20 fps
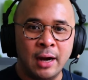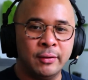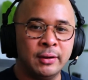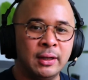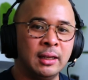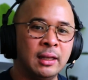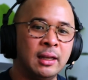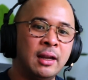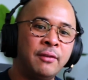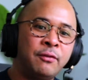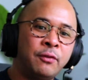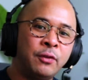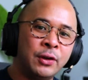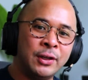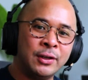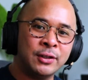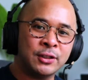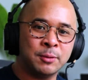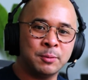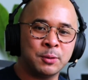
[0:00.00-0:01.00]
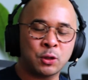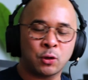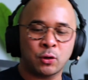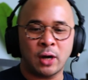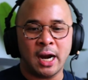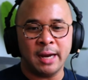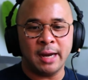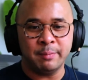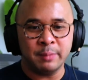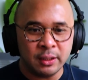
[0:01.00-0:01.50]
I would love for you to
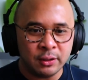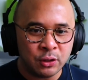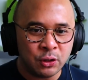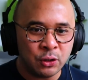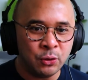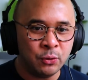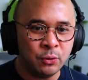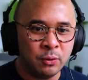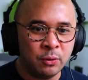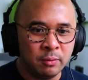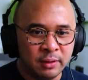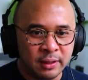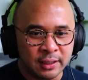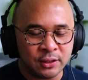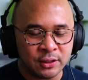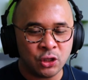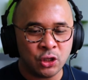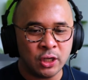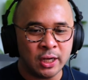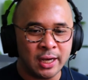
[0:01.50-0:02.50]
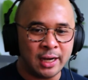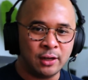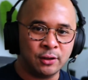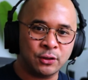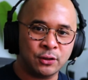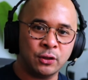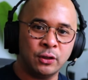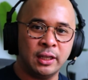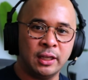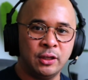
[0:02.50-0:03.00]
subscribe to this channel
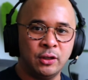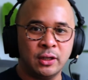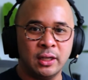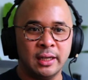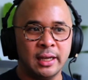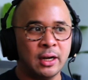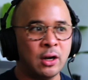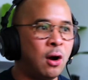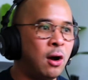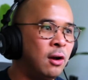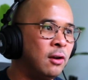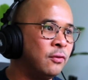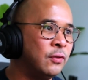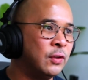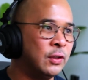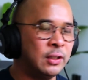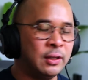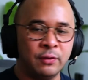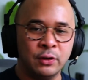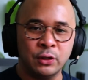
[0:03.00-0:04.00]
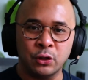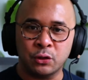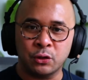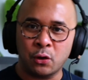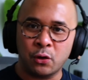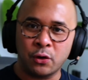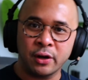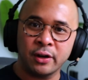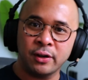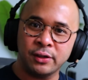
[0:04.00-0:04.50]
so that you can get all of the different
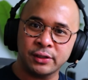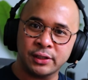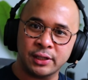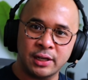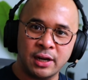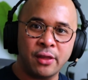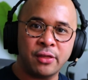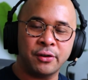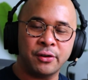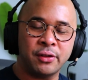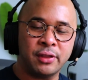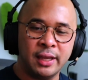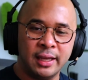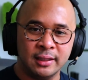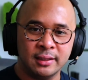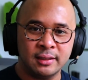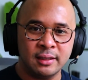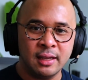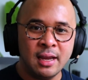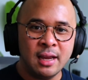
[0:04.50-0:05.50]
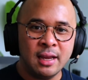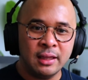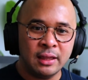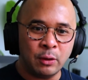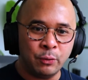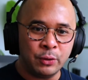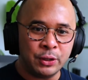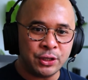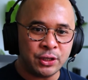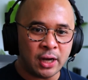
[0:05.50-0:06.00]
tutorials and other things
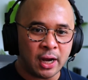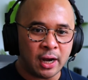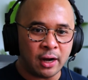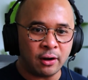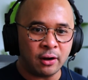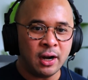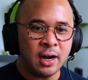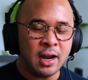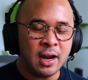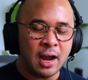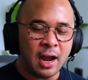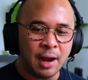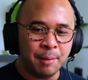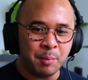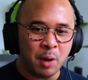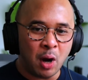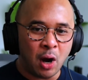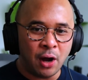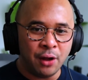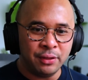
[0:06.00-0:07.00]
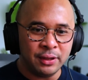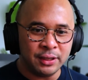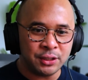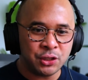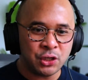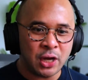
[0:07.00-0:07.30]
that we share on this